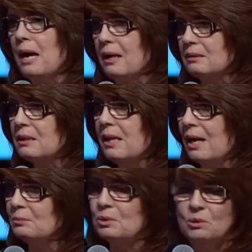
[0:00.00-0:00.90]
back to
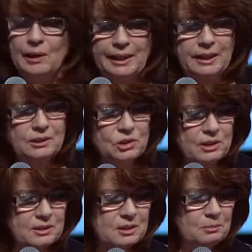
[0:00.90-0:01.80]
that point in
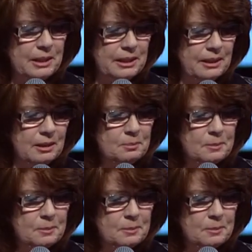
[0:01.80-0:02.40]
just a minute.